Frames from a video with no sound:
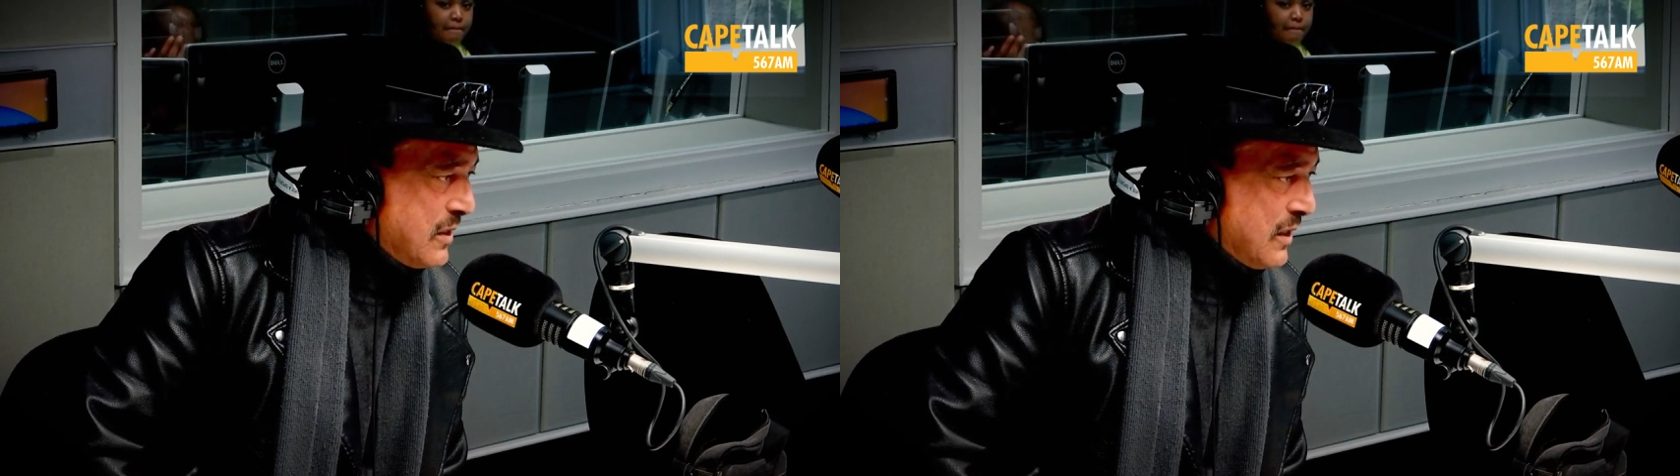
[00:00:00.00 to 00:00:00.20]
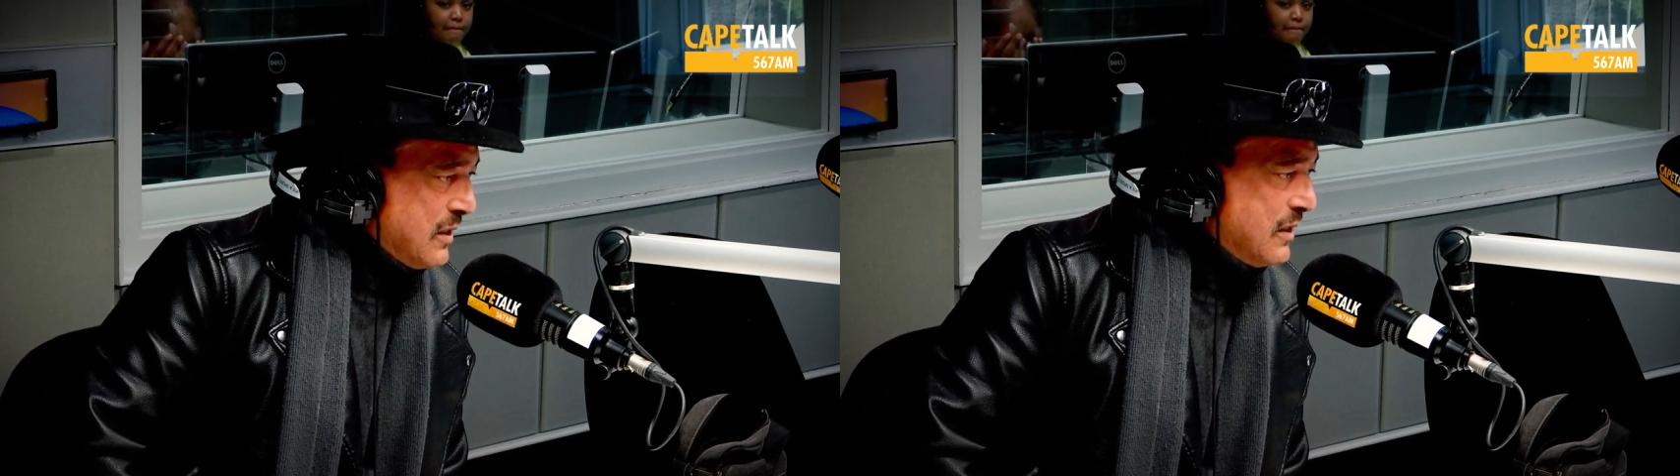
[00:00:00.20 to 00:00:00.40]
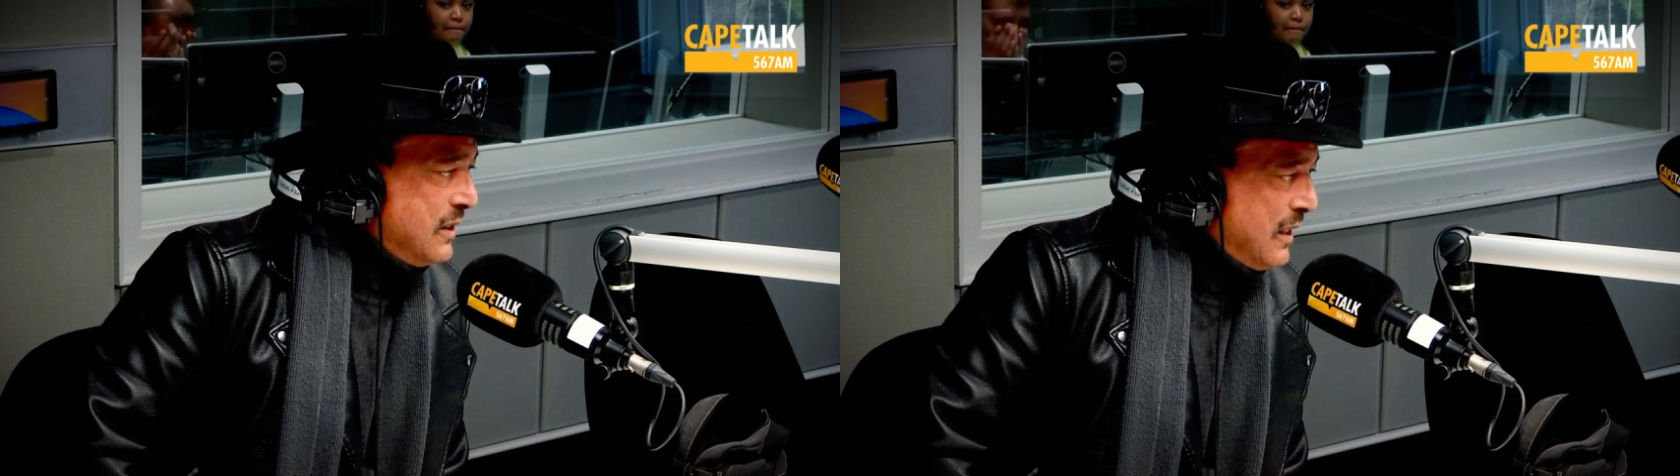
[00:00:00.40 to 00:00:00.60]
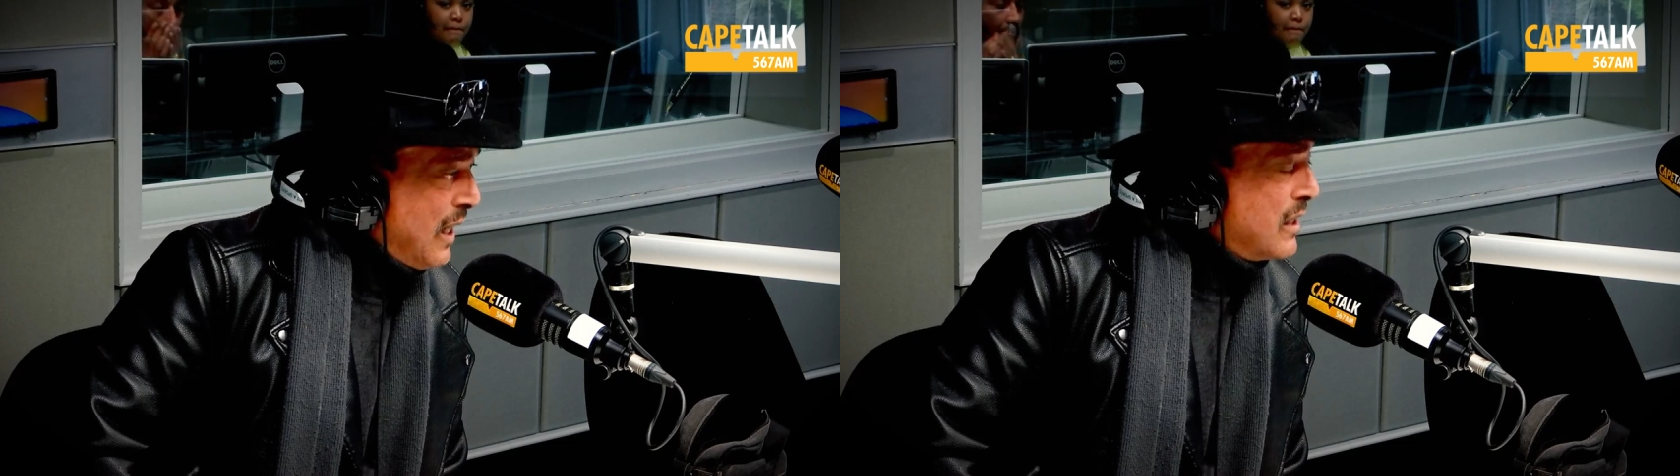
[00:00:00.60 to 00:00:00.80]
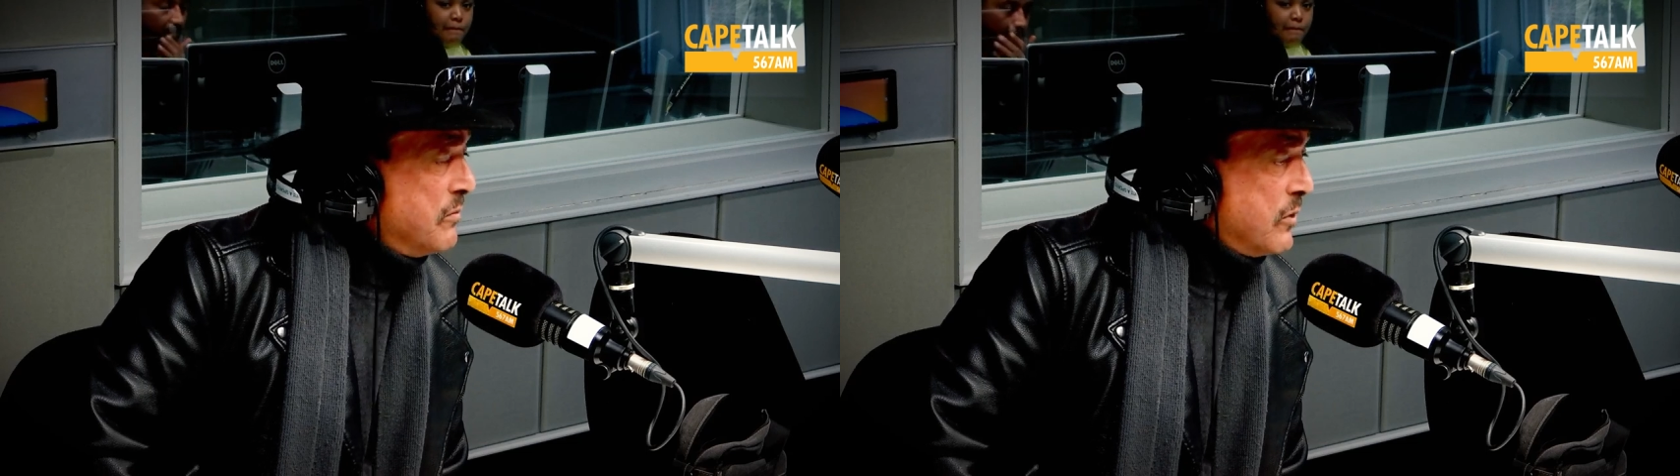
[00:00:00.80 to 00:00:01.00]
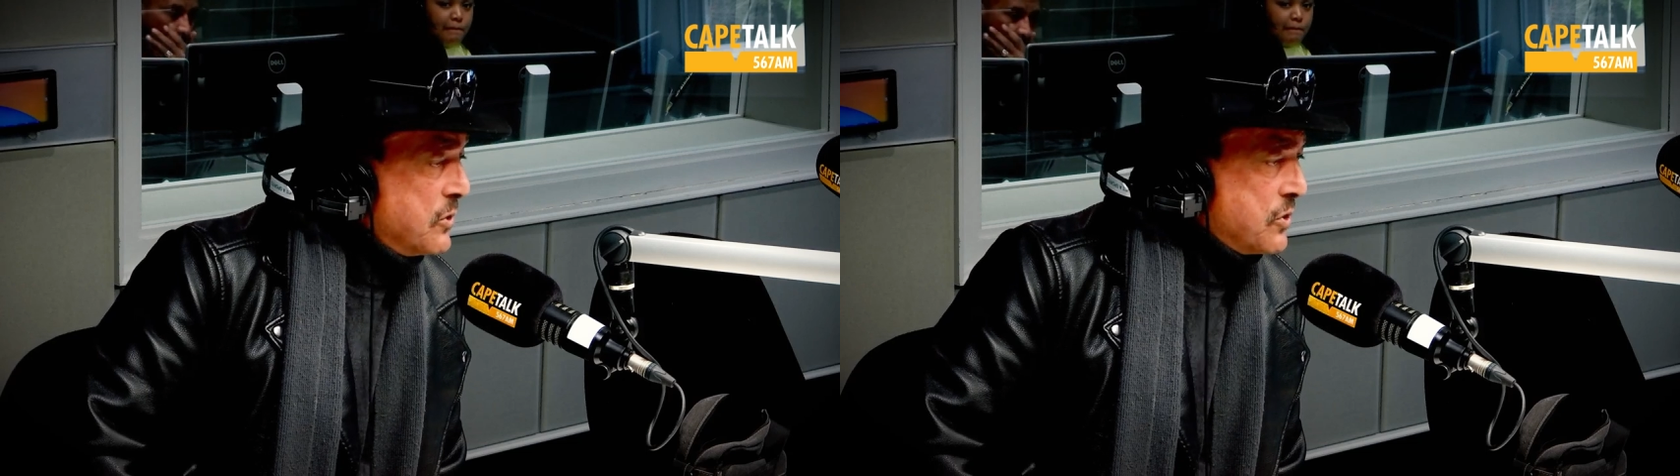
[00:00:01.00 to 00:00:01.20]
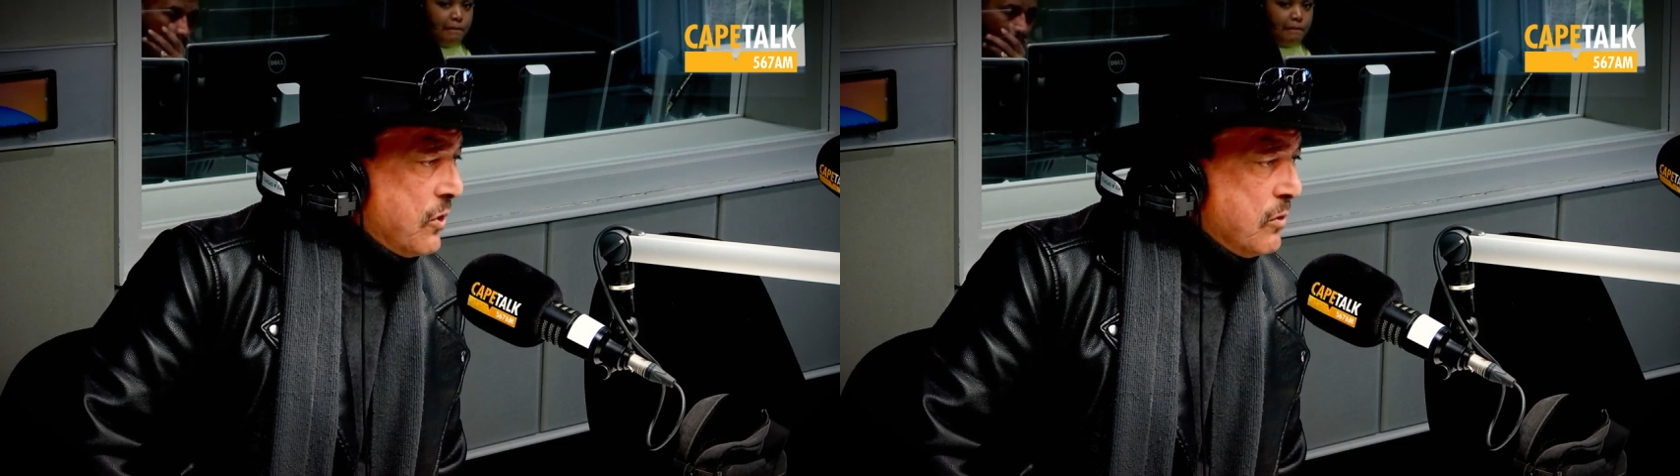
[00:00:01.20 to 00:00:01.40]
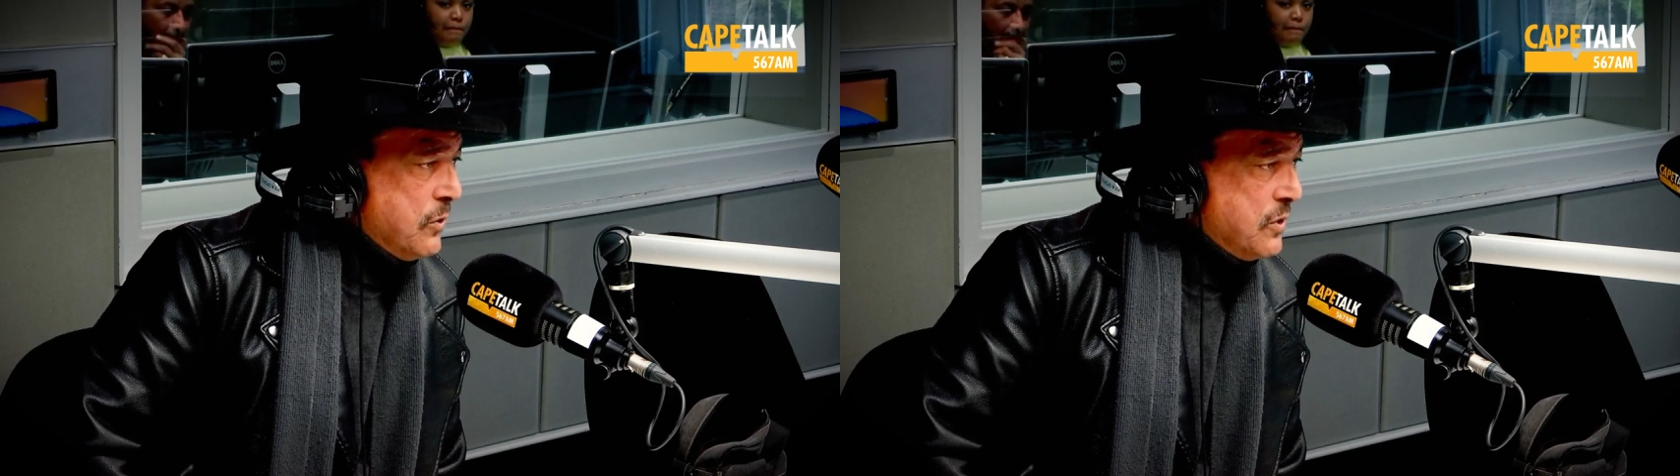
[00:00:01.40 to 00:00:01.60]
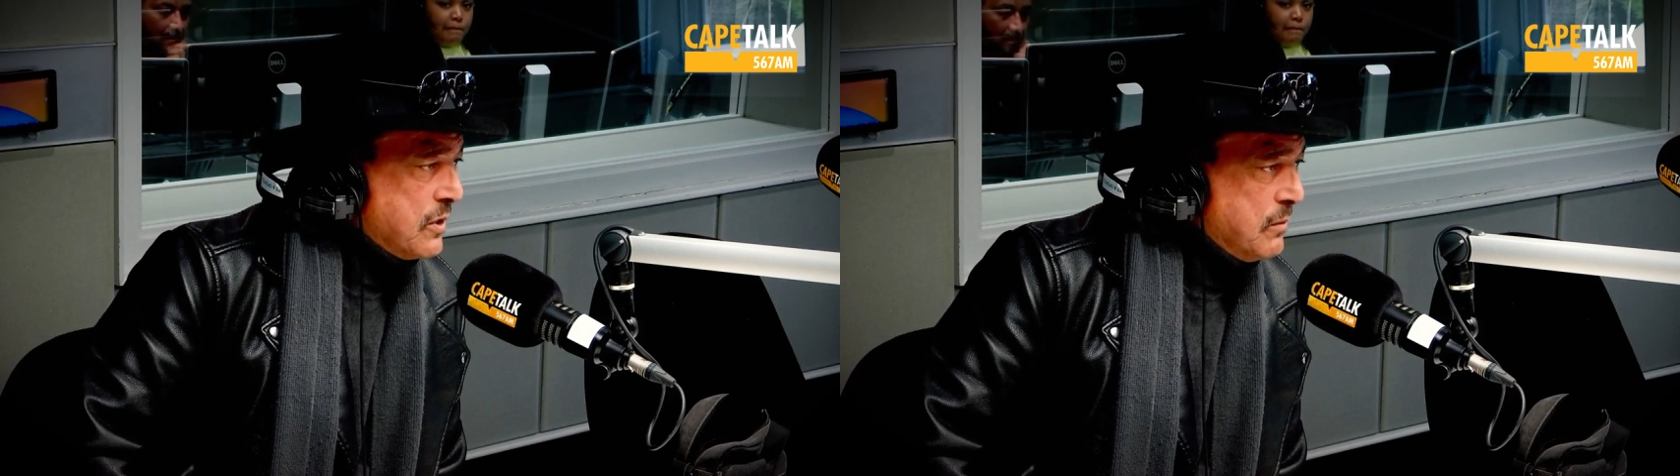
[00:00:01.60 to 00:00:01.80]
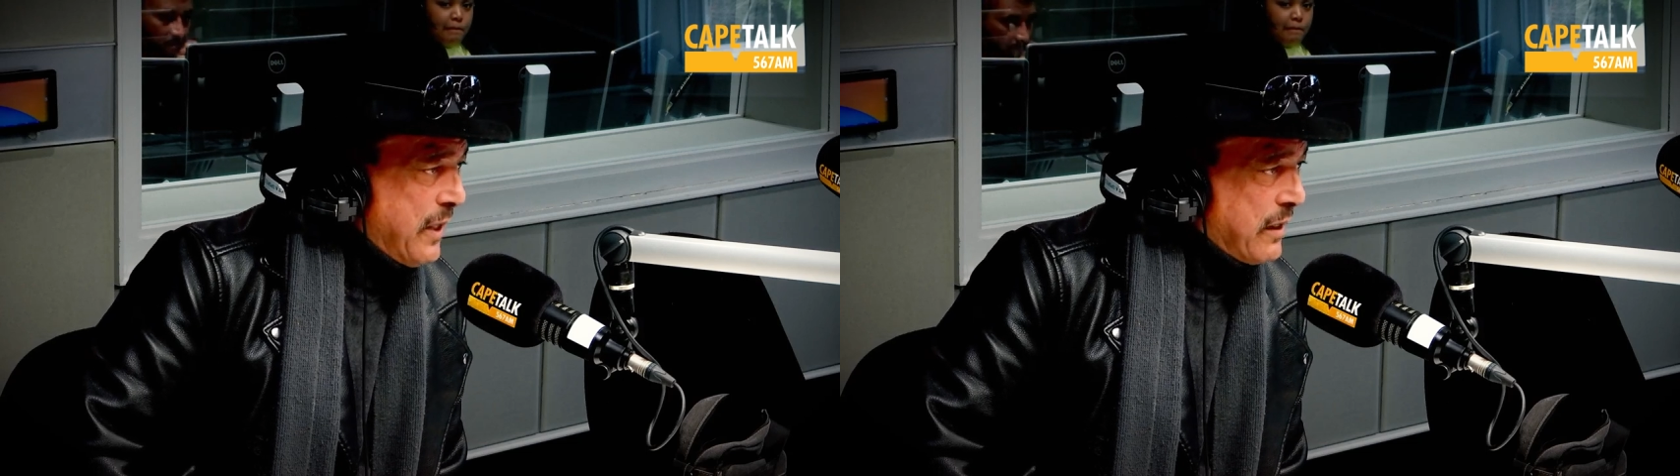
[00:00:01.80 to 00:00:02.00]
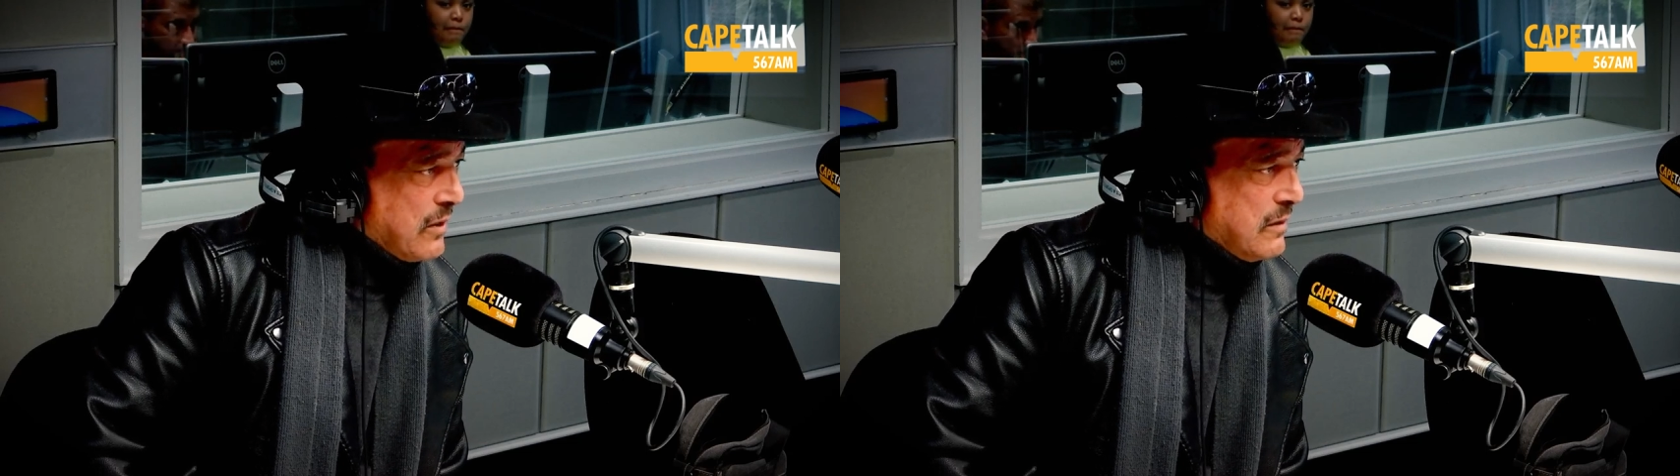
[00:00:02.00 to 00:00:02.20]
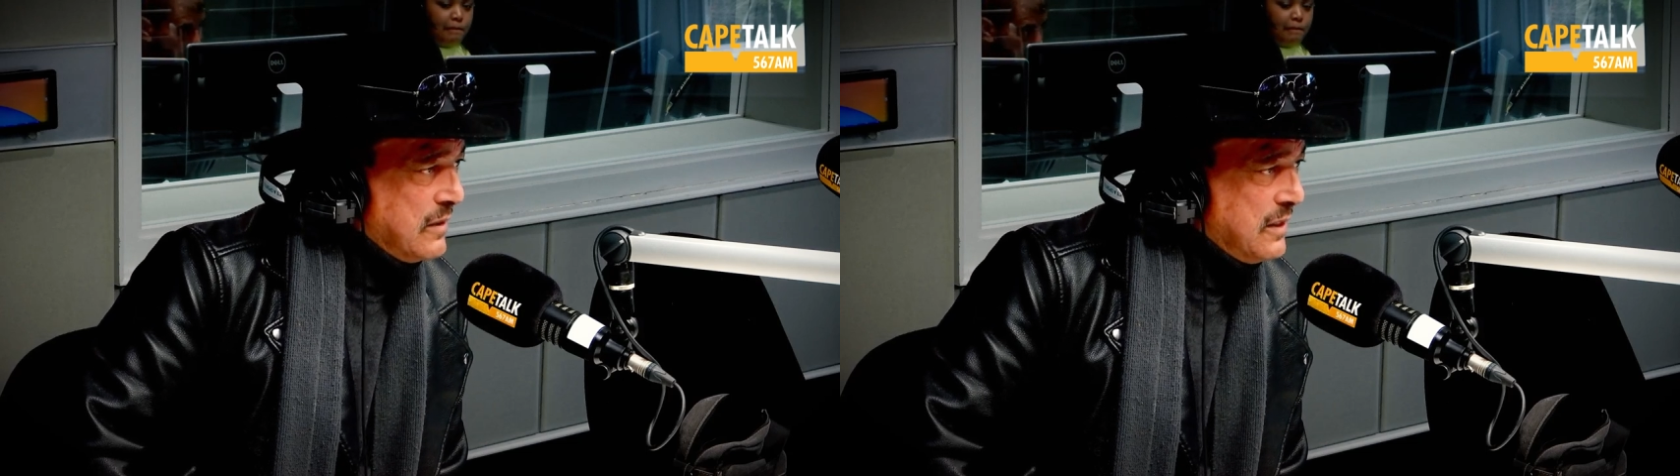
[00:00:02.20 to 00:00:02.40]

and I come from a strong musical background.